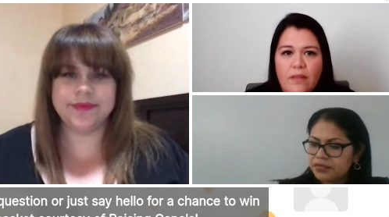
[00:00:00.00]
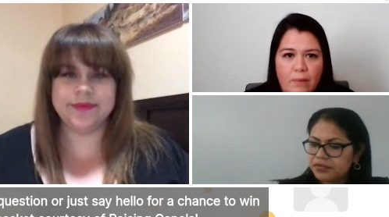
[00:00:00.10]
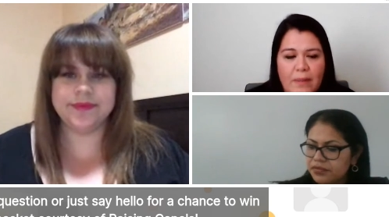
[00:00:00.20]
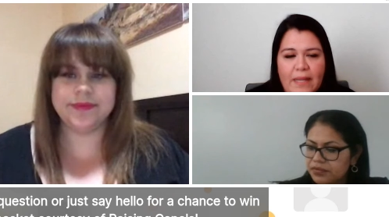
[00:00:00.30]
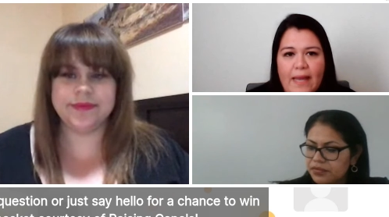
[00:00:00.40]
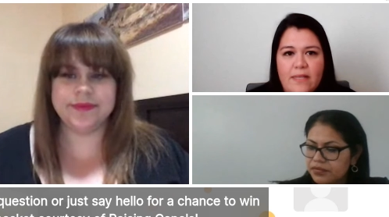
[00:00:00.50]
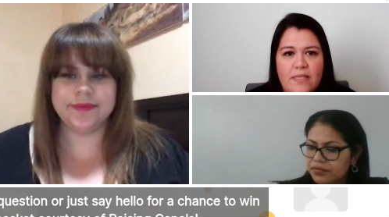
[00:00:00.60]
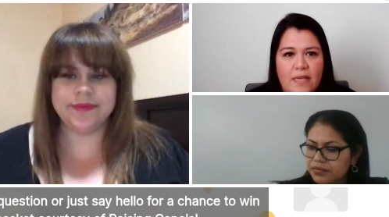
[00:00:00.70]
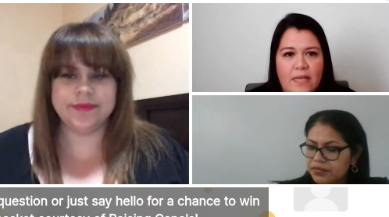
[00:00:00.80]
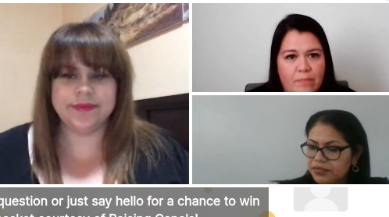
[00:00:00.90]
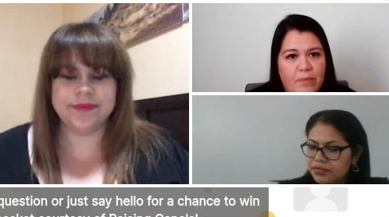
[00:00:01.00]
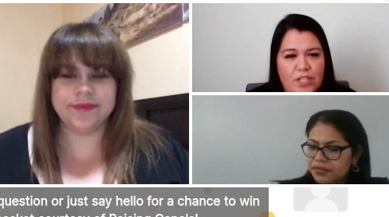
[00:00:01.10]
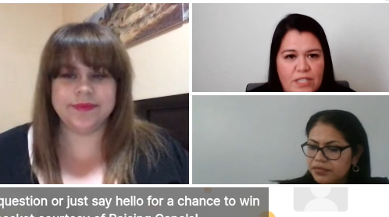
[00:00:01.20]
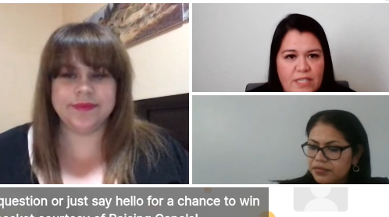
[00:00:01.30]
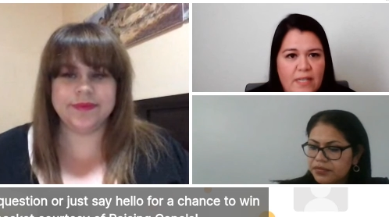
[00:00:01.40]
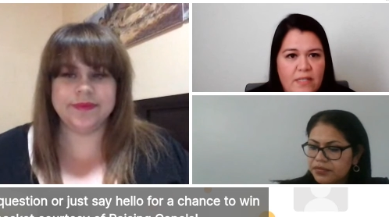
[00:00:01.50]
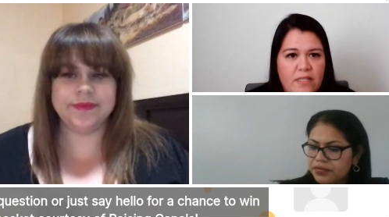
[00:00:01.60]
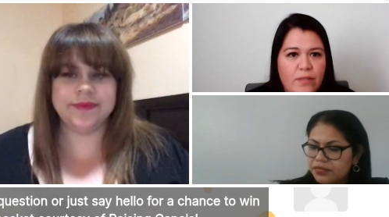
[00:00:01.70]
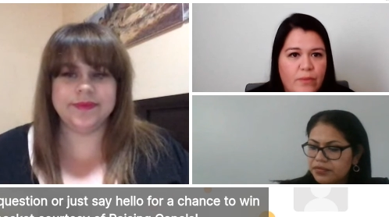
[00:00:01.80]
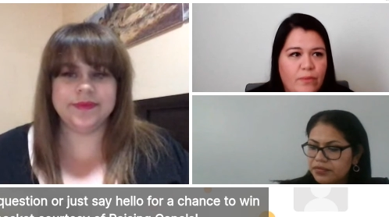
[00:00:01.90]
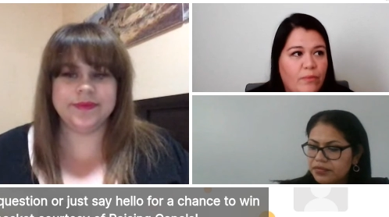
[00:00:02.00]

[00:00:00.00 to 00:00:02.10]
Speaker 1: their plans and pushes into